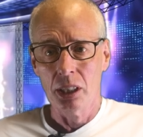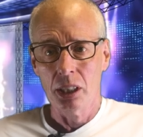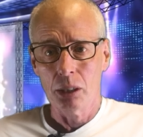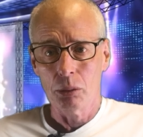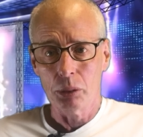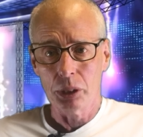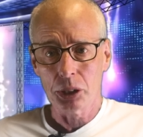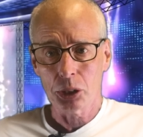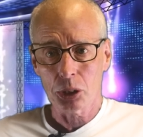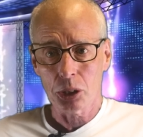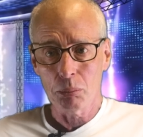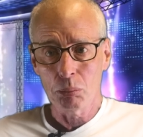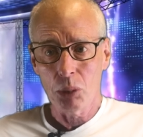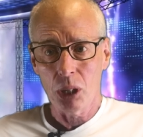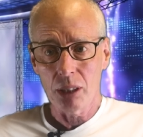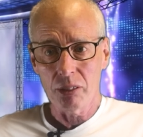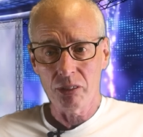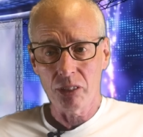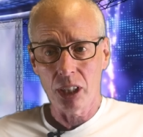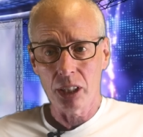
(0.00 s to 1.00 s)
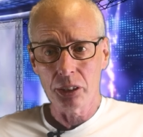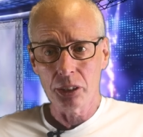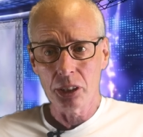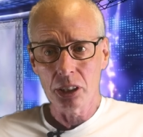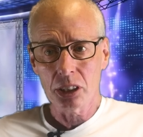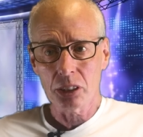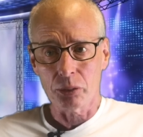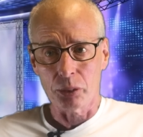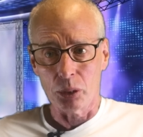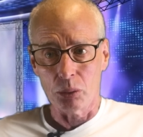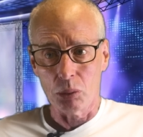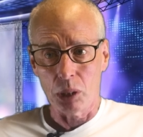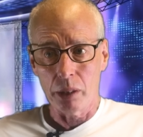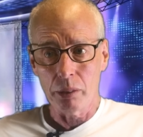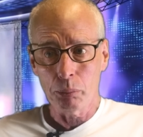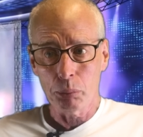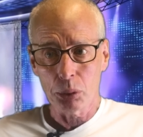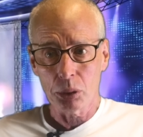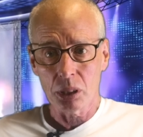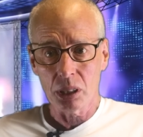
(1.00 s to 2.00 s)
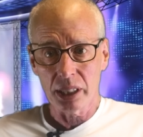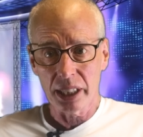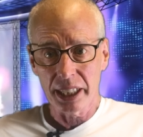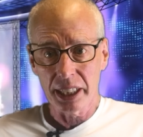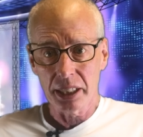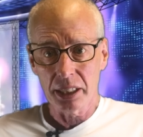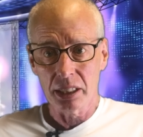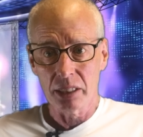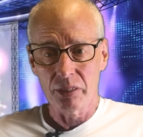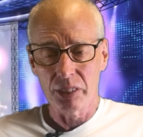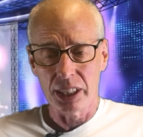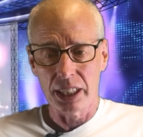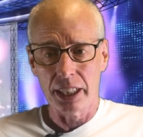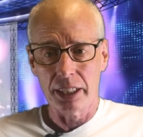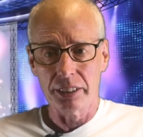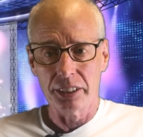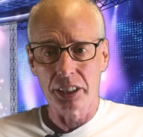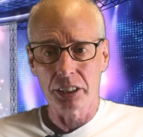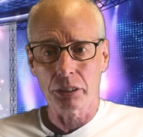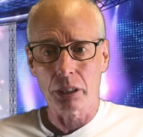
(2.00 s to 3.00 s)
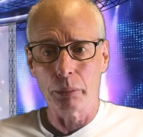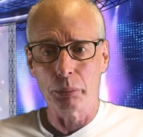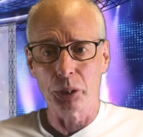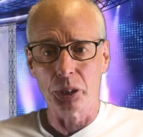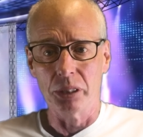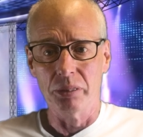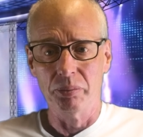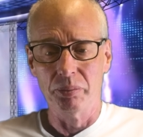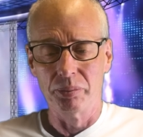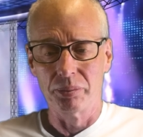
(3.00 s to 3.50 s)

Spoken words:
which some might find useful. I'll put a link in the video description.